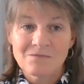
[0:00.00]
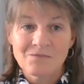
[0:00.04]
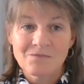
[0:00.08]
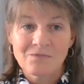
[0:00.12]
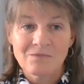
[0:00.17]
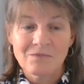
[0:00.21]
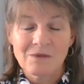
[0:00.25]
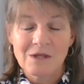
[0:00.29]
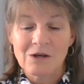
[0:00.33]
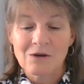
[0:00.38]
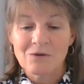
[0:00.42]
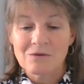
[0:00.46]

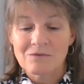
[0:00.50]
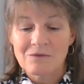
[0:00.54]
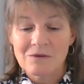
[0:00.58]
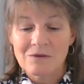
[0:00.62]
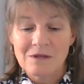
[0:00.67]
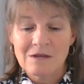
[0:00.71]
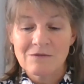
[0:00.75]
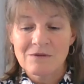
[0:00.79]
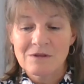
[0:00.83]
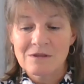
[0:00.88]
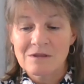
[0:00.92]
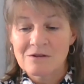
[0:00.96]
you know,
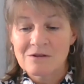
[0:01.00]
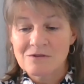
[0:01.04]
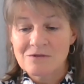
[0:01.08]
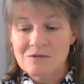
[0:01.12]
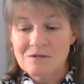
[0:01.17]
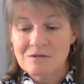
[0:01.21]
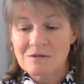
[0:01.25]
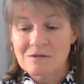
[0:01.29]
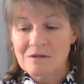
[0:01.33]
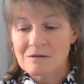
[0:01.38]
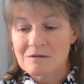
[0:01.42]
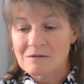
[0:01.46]
even
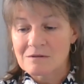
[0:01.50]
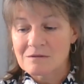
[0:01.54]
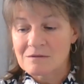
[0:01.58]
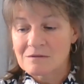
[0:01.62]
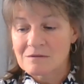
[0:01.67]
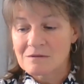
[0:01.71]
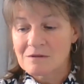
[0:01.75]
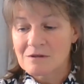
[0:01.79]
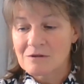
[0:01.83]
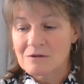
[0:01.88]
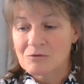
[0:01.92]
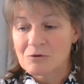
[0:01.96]
there's
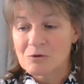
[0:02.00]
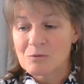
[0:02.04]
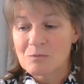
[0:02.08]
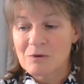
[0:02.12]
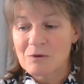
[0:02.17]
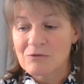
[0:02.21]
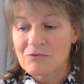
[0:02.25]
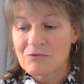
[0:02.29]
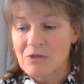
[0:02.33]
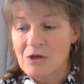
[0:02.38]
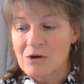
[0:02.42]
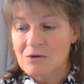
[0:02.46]
the group
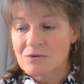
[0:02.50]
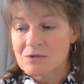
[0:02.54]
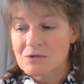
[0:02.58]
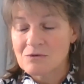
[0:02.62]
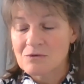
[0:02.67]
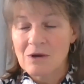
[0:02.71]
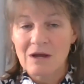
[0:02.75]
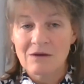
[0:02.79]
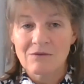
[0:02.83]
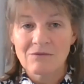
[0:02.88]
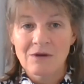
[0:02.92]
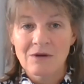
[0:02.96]
of those who
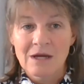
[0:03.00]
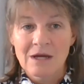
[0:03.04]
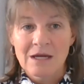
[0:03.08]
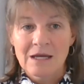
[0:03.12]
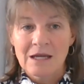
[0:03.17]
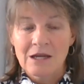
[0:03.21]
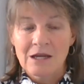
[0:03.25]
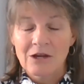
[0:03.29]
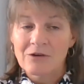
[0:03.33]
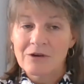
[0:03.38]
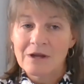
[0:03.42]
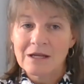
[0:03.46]
have
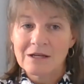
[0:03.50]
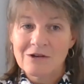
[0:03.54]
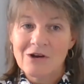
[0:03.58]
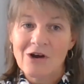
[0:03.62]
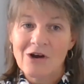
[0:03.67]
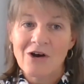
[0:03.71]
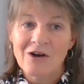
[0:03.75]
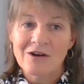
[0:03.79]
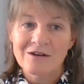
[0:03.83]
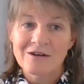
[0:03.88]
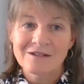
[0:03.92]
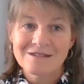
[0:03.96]
hearing
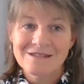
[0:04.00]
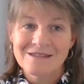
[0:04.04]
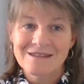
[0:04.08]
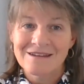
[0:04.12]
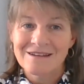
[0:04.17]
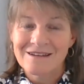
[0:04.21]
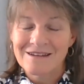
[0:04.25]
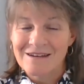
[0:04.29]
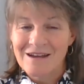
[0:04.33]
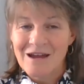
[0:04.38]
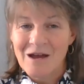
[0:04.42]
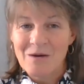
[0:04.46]
dogs that
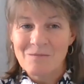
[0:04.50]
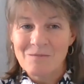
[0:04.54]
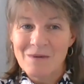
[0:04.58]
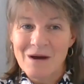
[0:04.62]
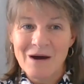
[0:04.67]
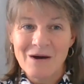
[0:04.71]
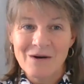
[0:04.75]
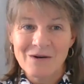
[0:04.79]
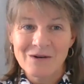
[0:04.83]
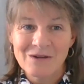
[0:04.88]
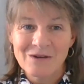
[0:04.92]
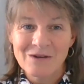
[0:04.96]
can help
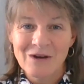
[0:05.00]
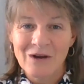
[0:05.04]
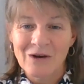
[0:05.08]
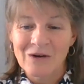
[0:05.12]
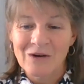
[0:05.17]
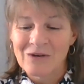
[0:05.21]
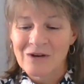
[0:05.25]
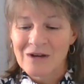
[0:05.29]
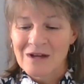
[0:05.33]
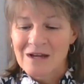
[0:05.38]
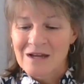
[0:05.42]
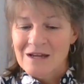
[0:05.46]
out, you know.